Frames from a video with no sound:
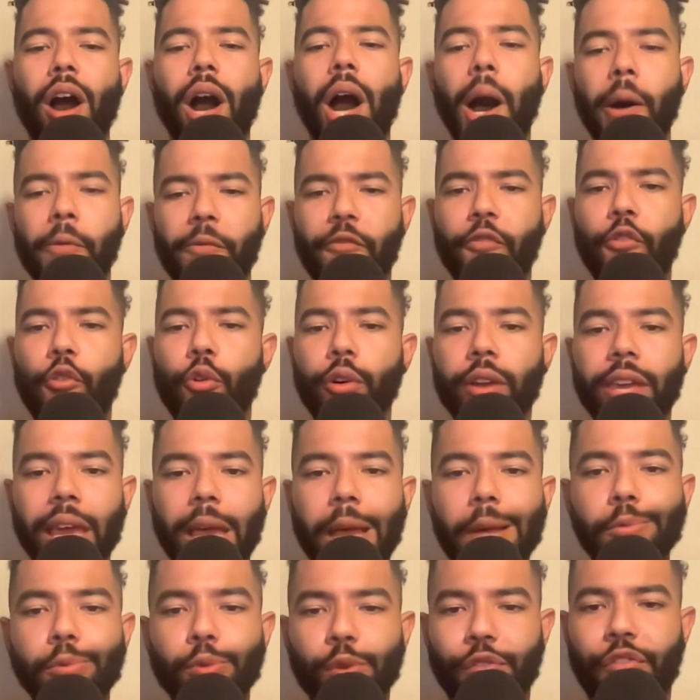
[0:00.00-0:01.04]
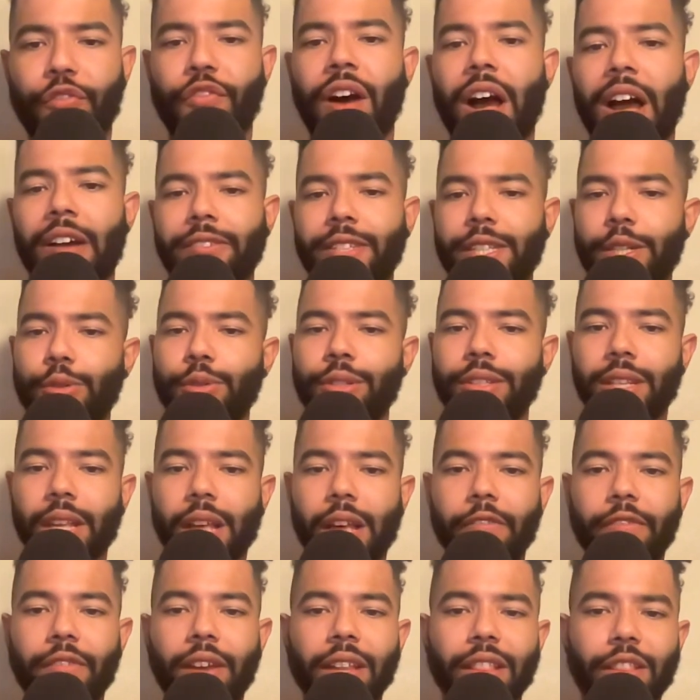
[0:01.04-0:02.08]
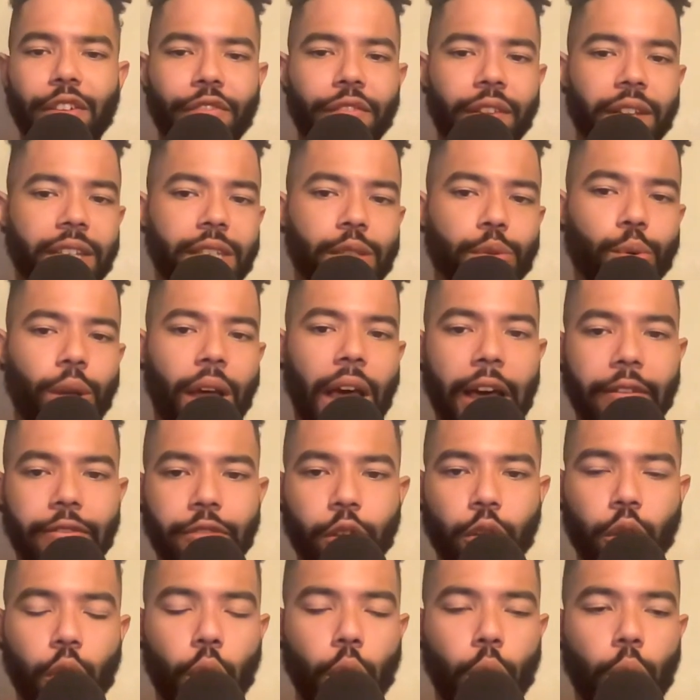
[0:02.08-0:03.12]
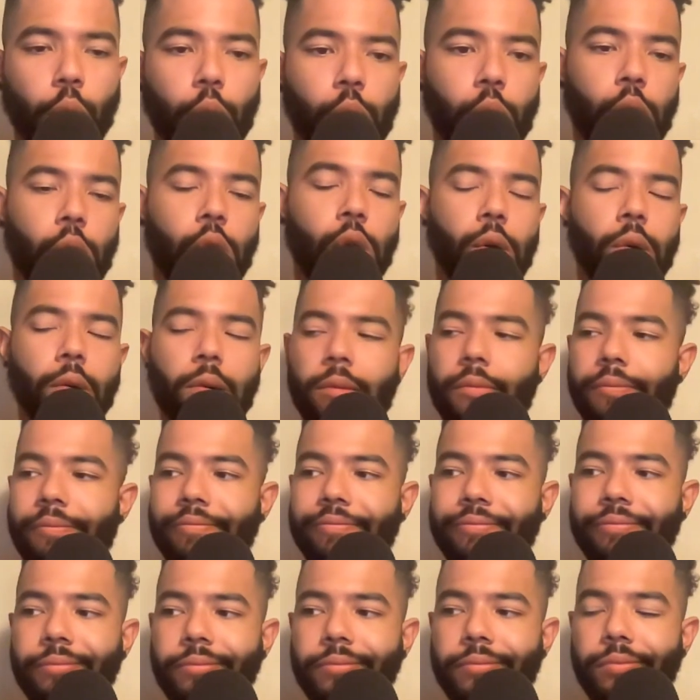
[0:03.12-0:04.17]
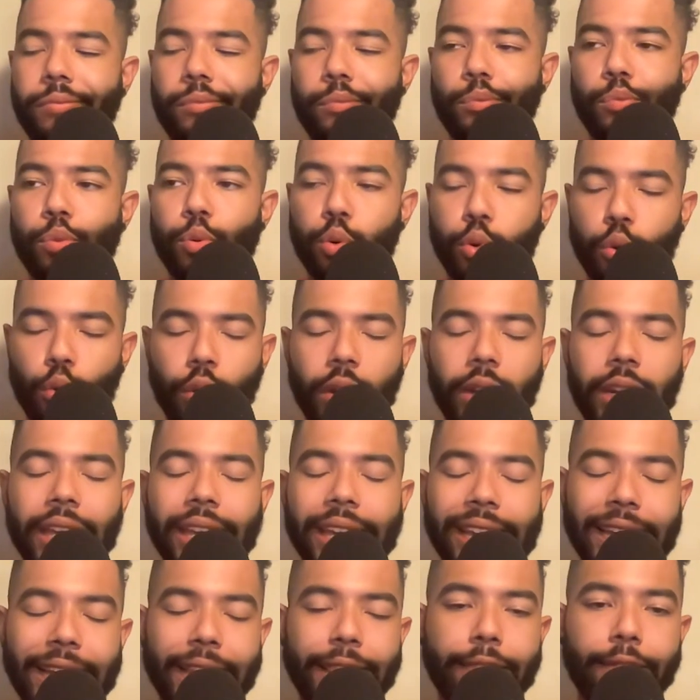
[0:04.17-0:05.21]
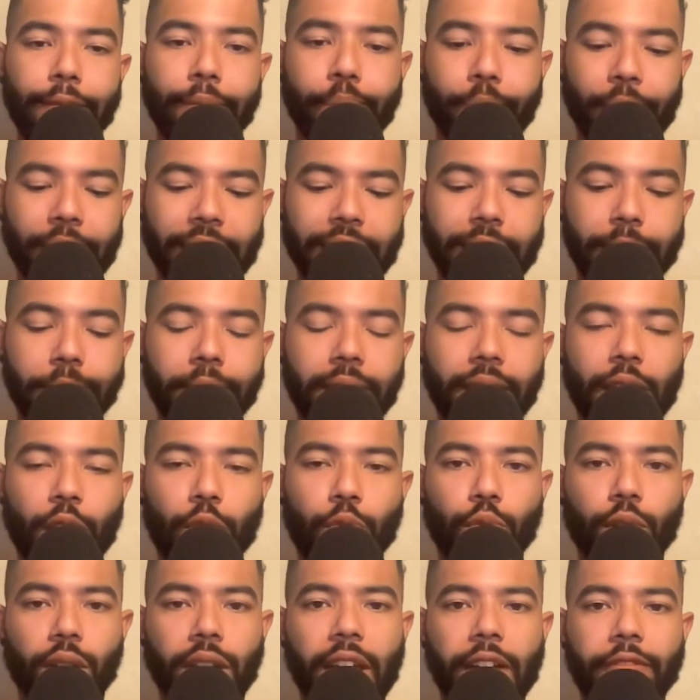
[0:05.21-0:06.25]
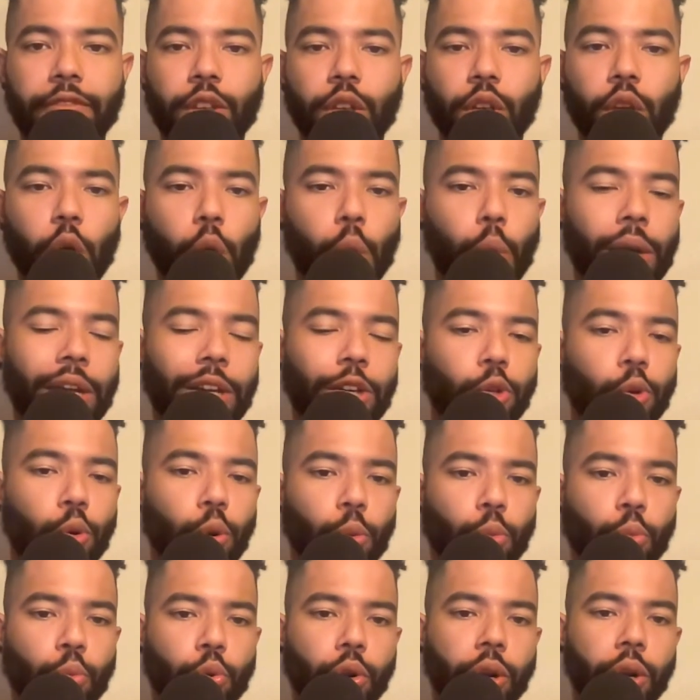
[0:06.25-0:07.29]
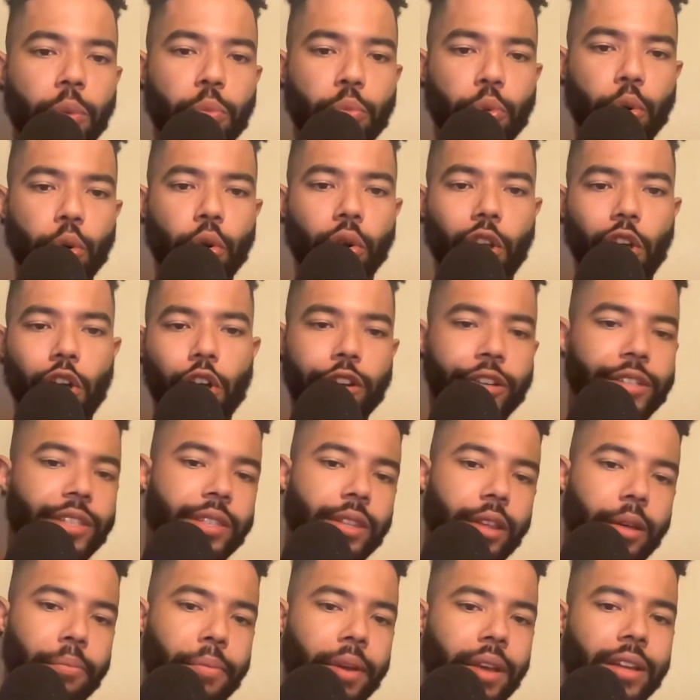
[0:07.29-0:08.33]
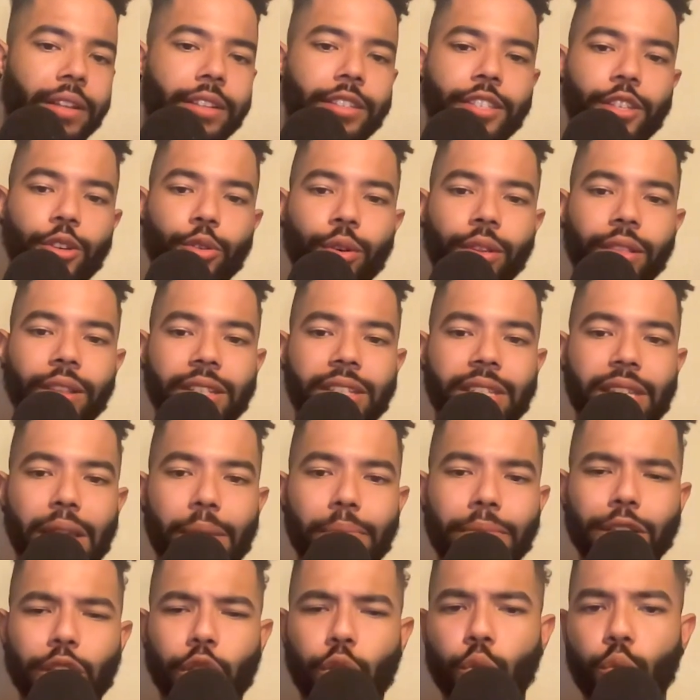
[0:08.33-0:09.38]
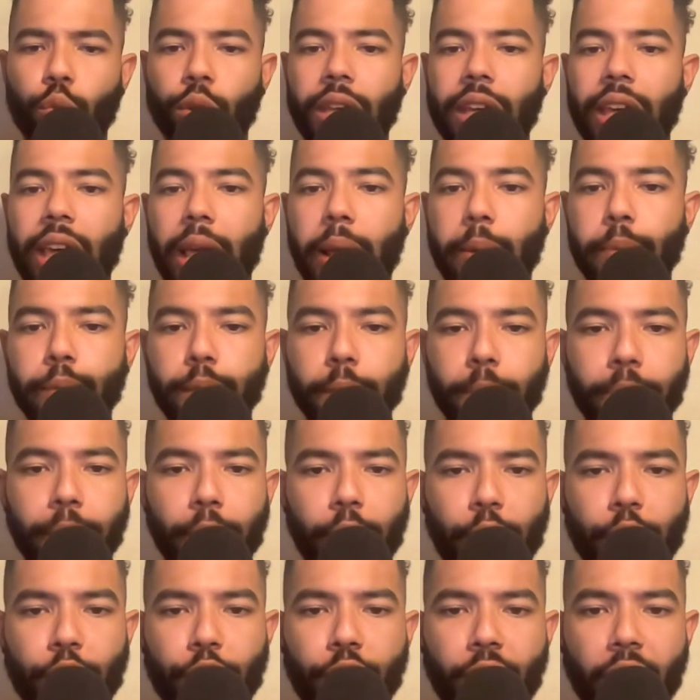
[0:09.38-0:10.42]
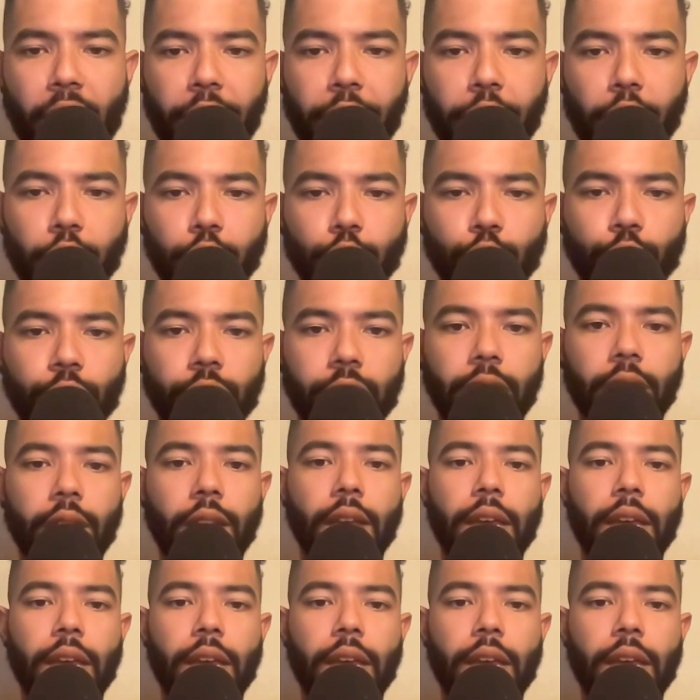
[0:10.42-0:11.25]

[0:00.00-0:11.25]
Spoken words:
up 4 games with 5 series left, like, the Phillies would have to go pretty in the basement and really have to go into a pretty prolonged slump. And considering this team is 3 games above 500,